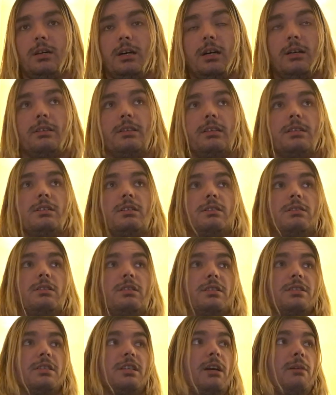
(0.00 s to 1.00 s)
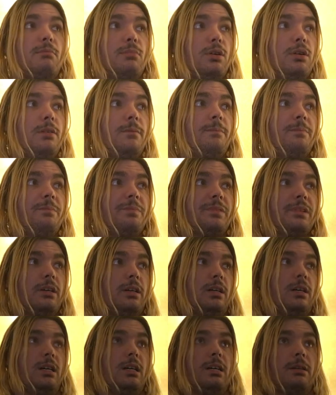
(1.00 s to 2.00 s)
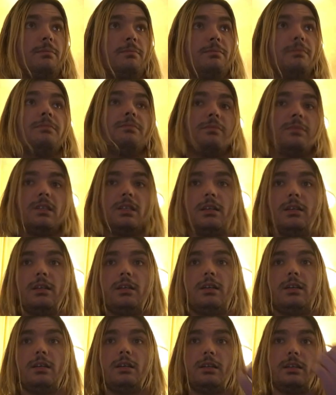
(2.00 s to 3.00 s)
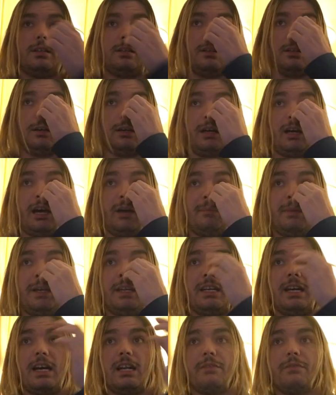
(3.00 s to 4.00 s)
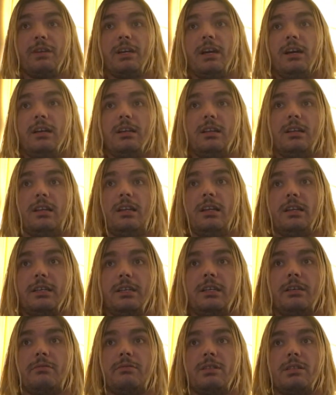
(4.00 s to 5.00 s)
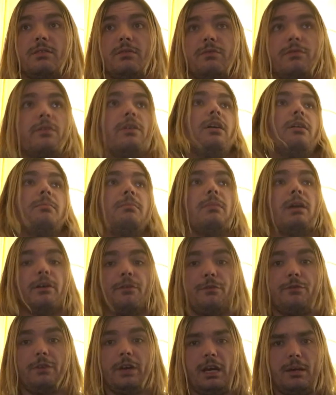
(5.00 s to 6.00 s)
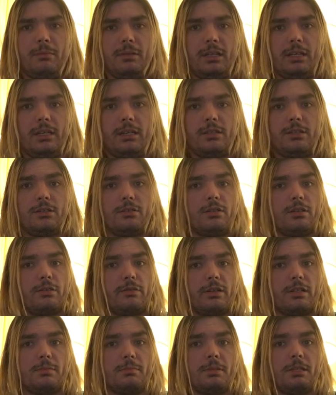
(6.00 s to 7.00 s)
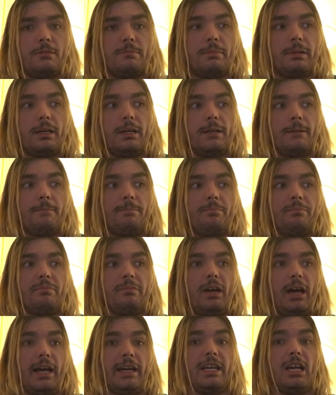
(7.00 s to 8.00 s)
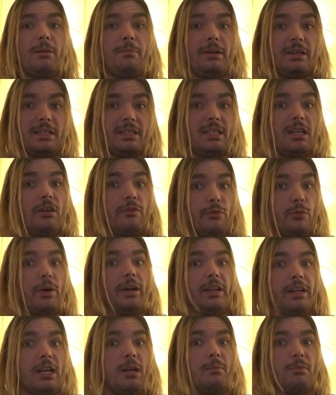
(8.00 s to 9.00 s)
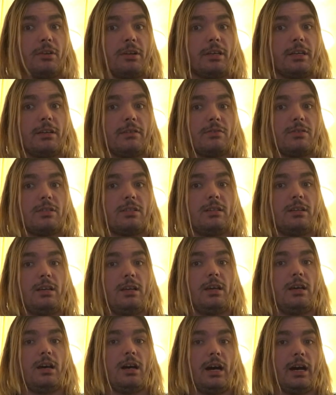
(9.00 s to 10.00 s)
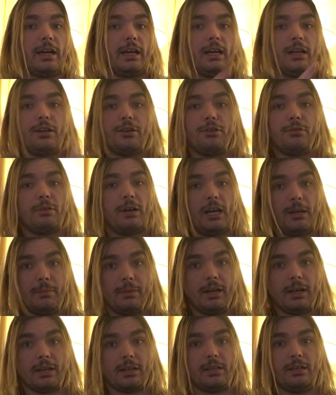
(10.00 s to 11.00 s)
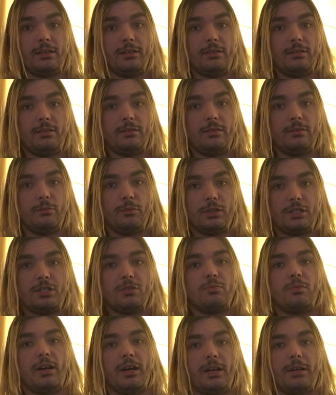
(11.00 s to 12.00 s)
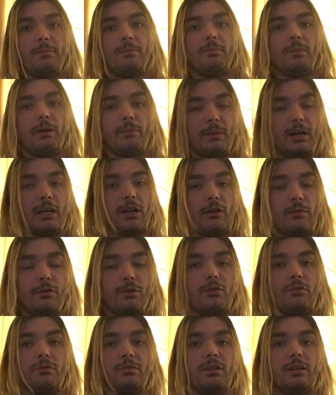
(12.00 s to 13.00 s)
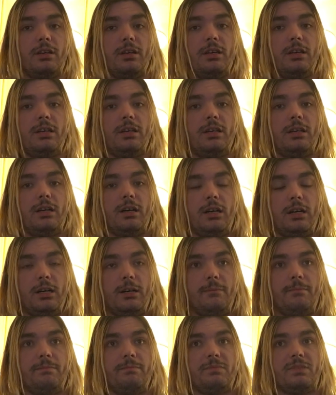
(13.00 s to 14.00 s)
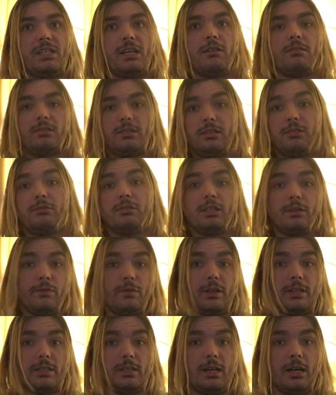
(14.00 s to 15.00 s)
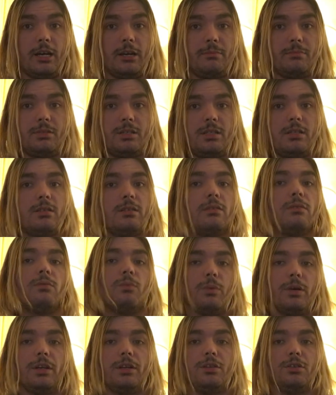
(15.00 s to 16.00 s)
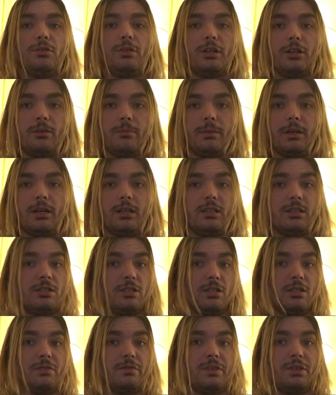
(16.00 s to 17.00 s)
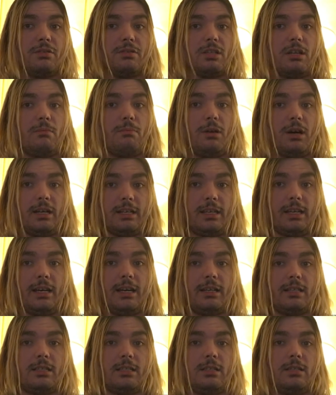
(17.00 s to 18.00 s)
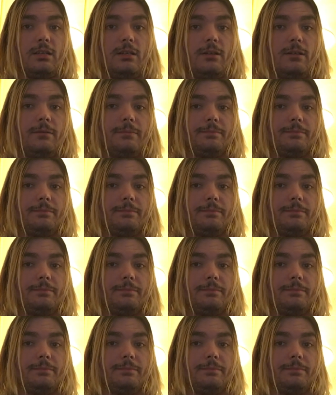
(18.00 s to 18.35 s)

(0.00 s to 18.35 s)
Uh, this December, um, I may not have gotten a lot of gifts from my family during Christmas, but I got myself quite a number of gifts. I got a new iMac, which is why my microphone um, sounds a little different at times when you hear me on the Sins videos and podcasts.